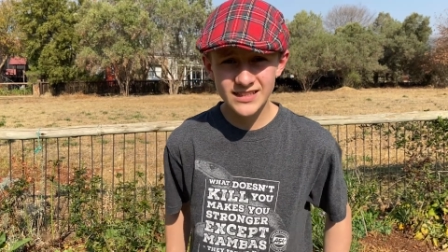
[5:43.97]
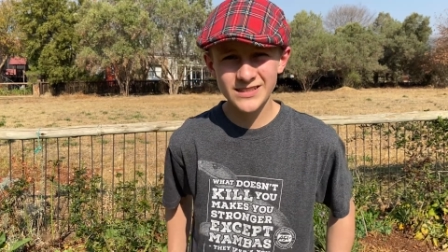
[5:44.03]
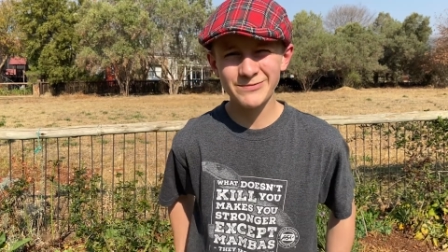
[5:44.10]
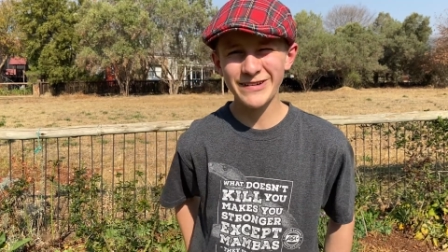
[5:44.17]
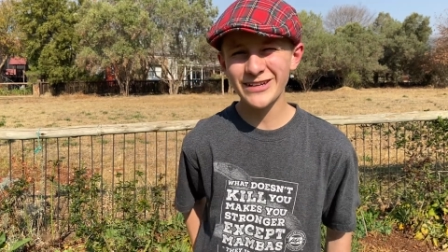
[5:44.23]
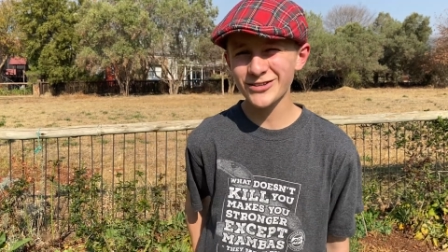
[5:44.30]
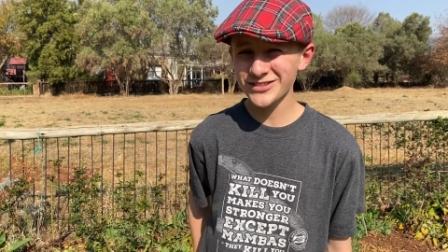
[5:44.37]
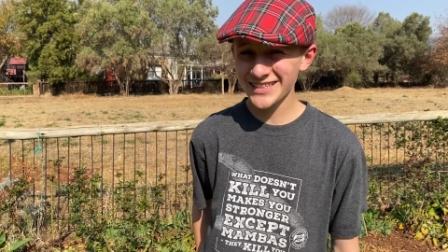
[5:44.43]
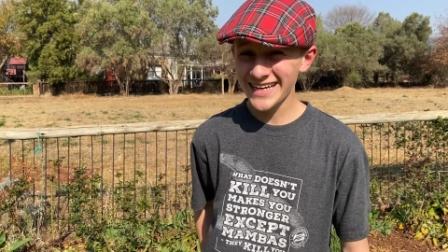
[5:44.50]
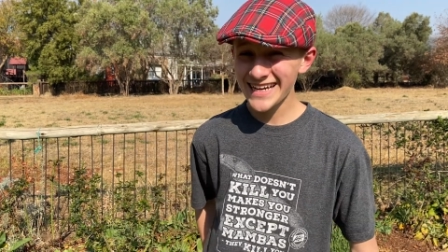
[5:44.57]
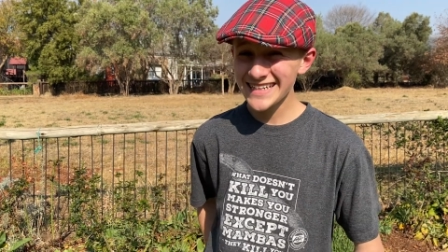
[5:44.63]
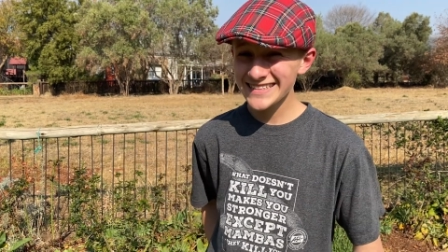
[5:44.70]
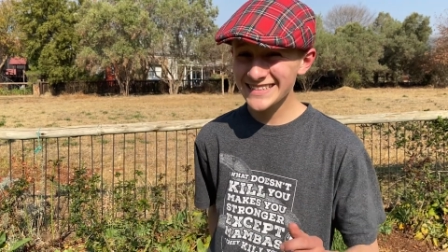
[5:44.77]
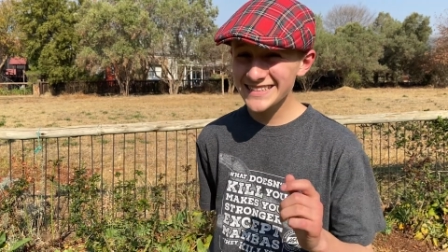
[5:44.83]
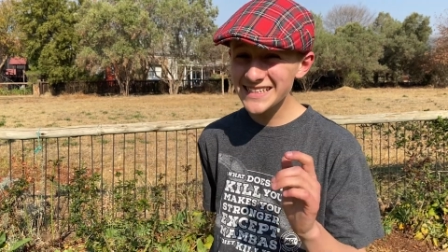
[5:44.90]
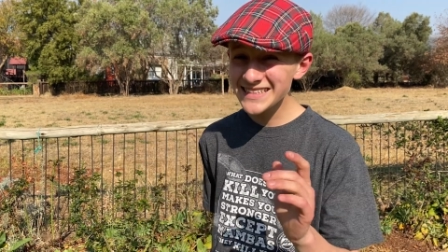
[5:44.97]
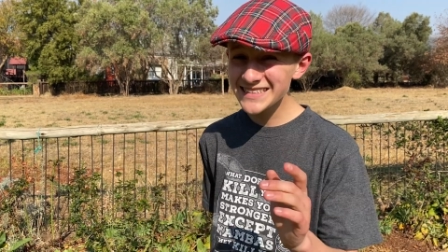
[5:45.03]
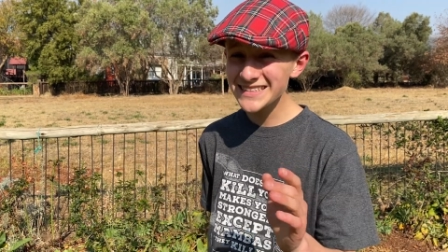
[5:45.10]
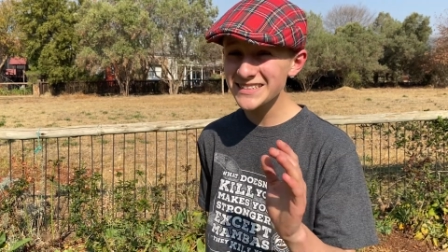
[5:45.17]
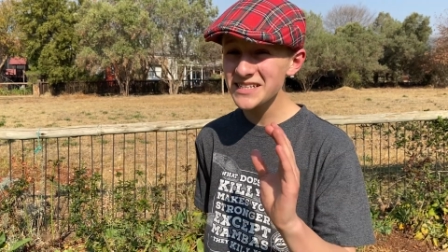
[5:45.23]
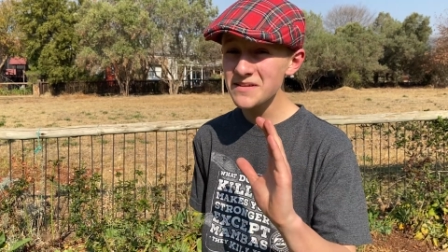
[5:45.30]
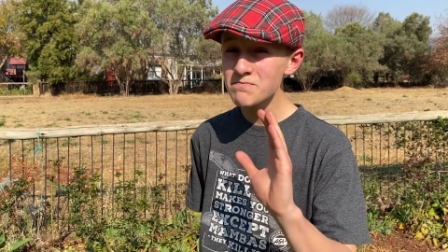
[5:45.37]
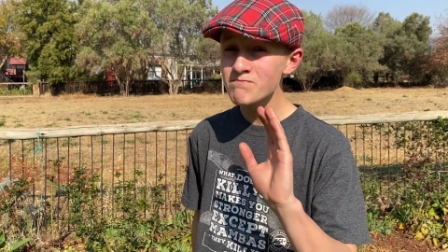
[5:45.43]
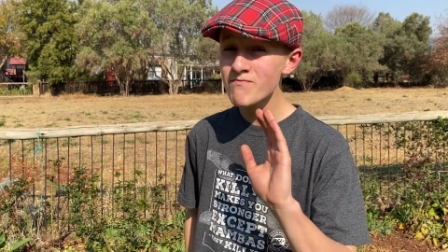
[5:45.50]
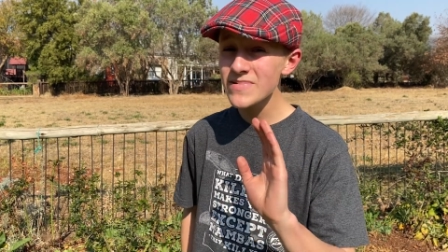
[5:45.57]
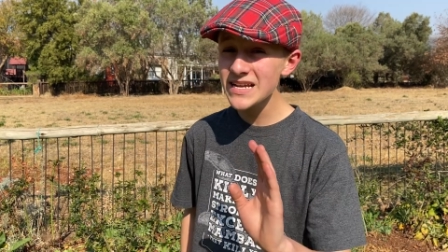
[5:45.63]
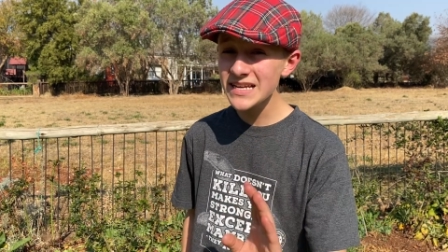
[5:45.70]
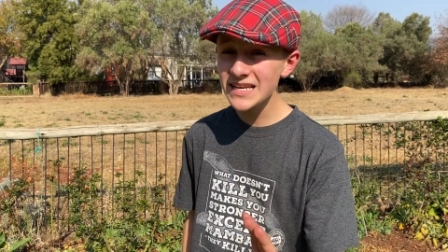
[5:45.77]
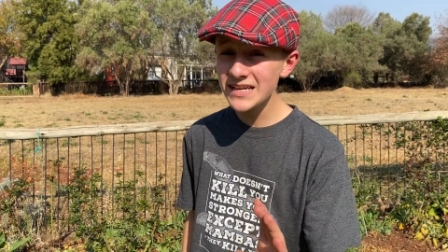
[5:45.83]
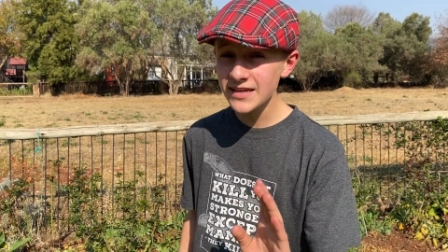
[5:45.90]
is because 60
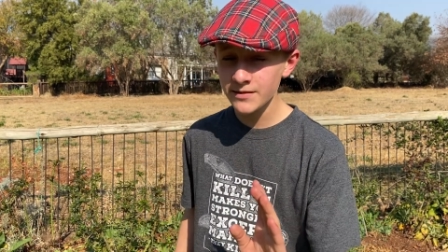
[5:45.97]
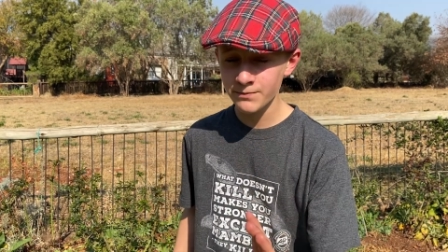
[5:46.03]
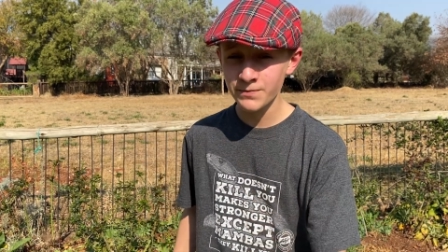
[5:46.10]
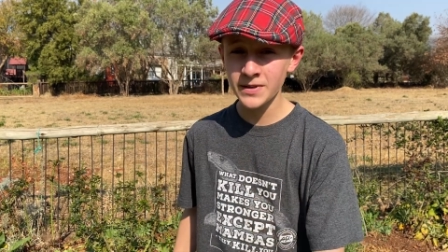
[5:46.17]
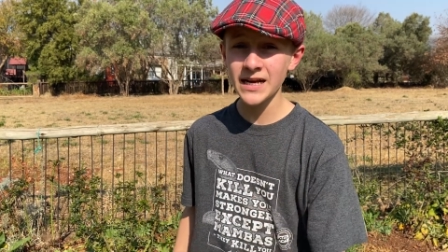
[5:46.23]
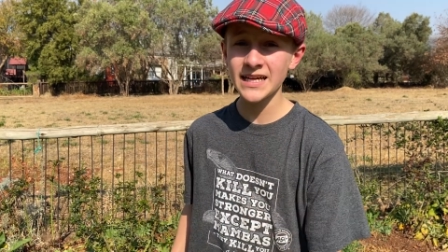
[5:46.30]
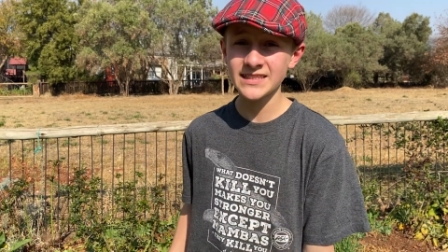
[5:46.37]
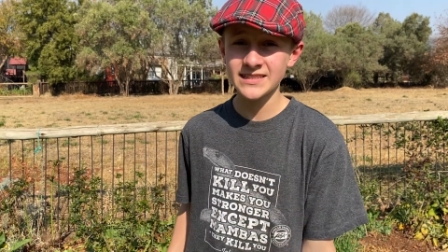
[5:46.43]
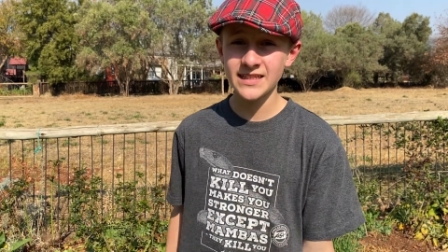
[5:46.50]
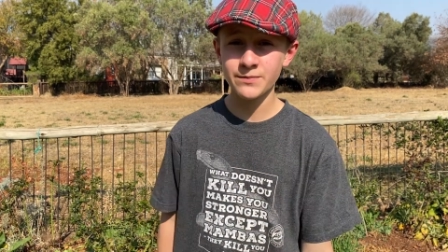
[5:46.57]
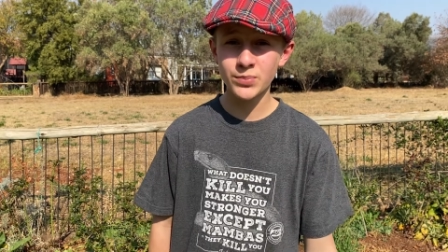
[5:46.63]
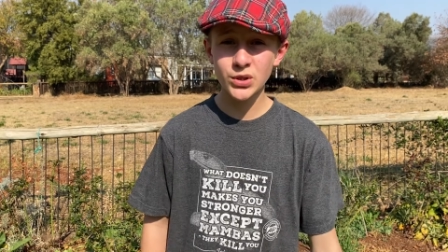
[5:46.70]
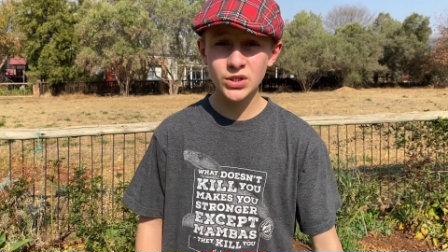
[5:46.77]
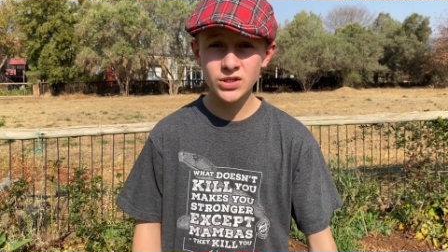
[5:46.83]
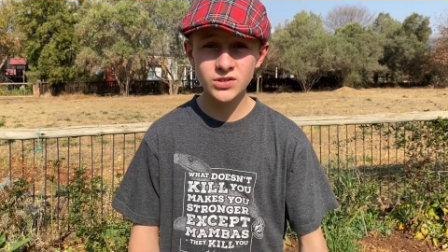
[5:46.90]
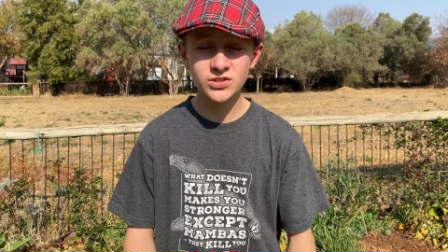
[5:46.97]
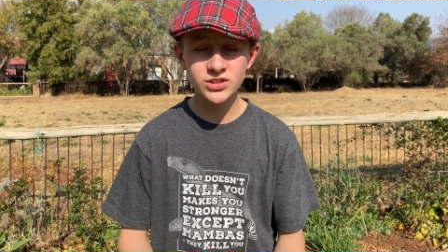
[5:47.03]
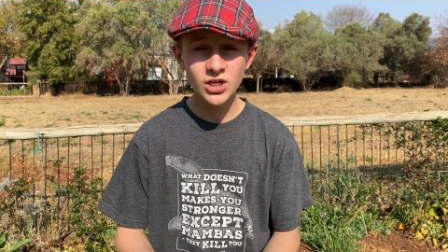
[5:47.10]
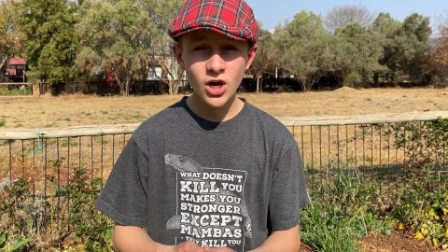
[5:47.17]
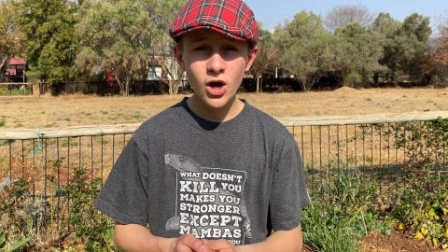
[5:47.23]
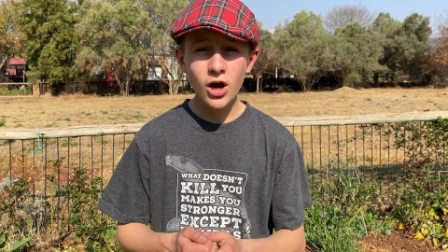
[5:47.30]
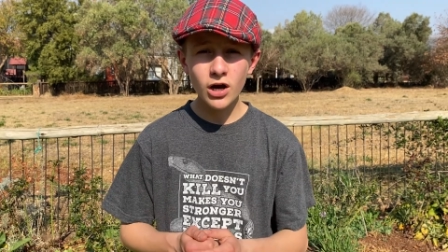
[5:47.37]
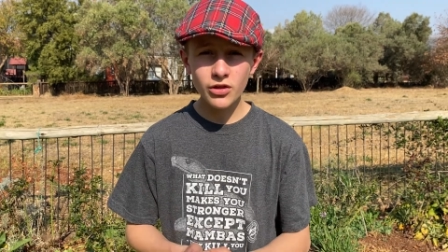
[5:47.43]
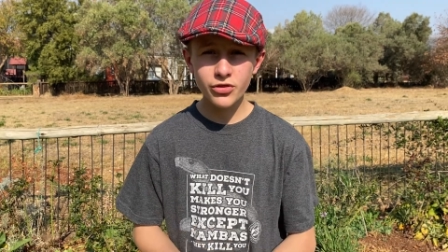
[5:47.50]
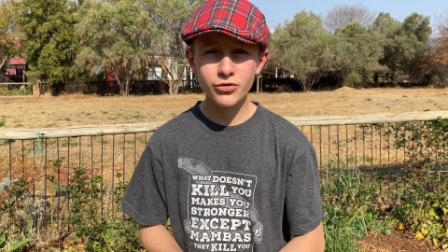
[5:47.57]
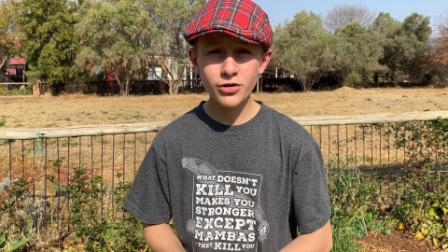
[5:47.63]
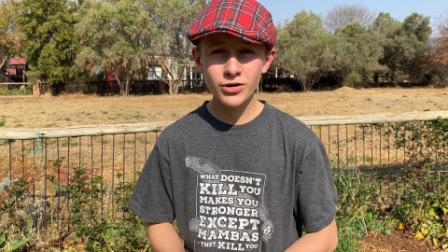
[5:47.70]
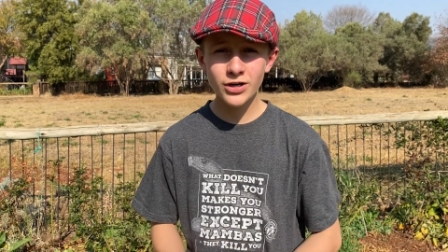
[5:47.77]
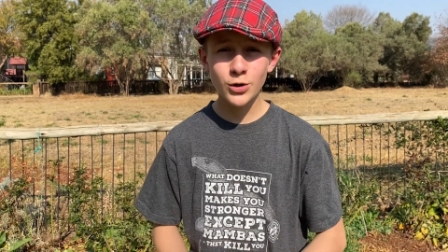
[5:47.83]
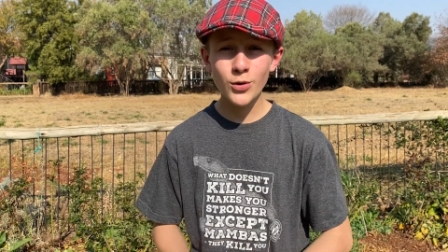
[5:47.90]
million plastic bottles are
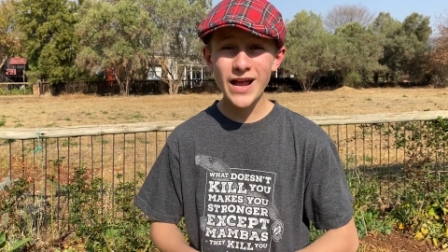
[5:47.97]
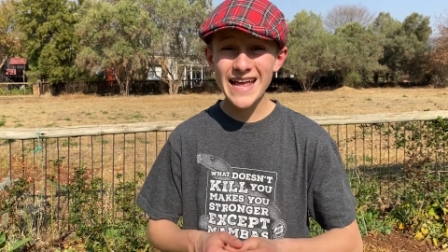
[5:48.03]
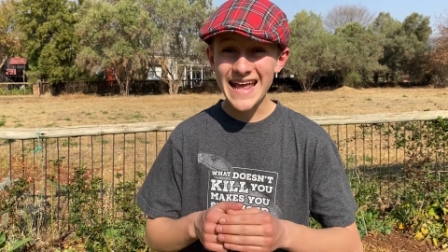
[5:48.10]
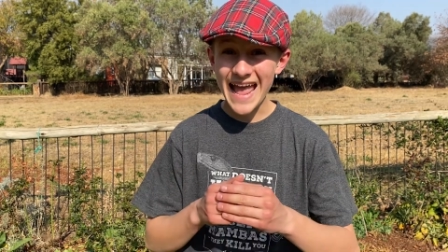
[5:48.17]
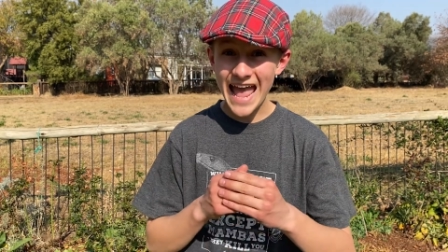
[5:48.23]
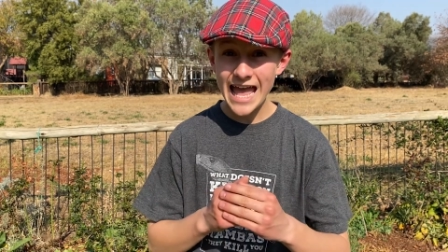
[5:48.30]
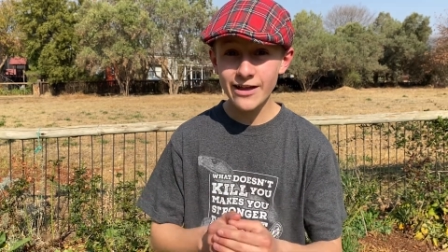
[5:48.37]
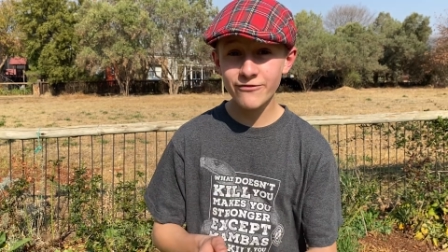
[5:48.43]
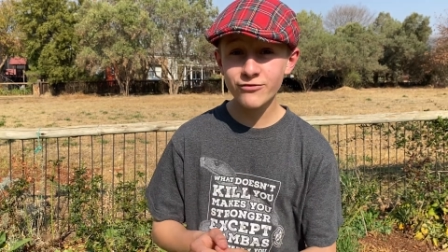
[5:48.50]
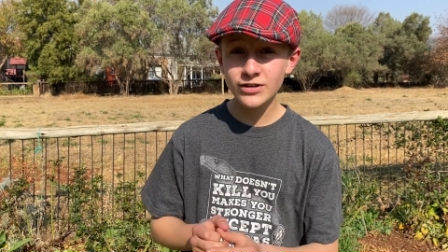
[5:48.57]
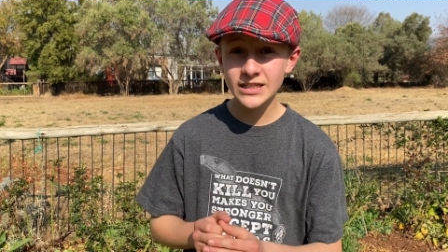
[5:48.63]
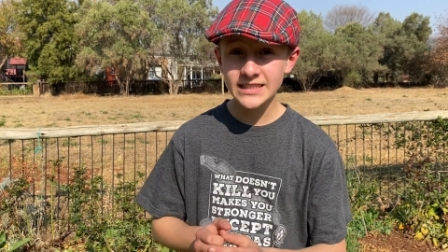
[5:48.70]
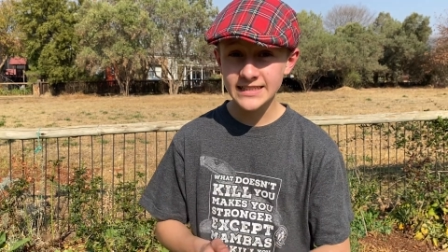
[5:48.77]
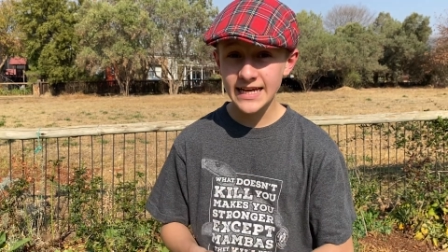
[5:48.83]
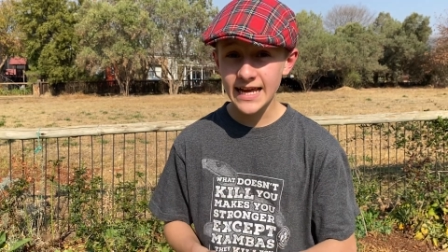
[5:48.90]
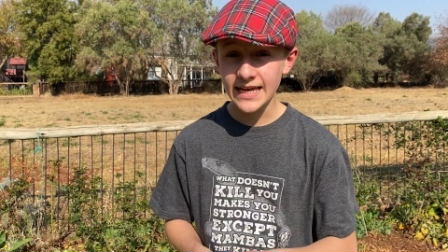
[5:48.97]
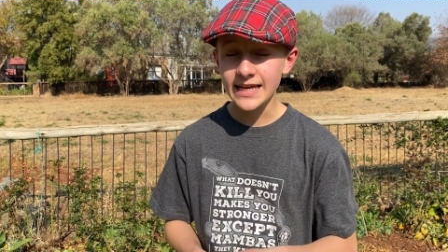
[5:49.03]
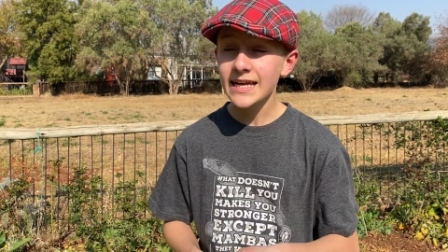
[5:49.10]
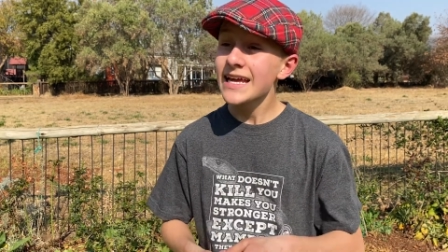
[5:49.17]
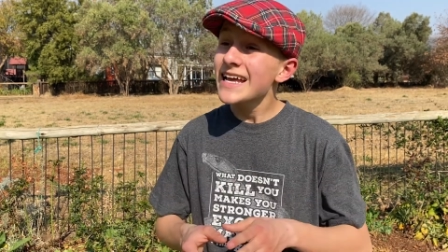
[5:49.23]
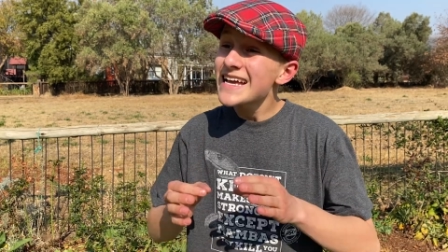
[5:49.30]
thrown away every day.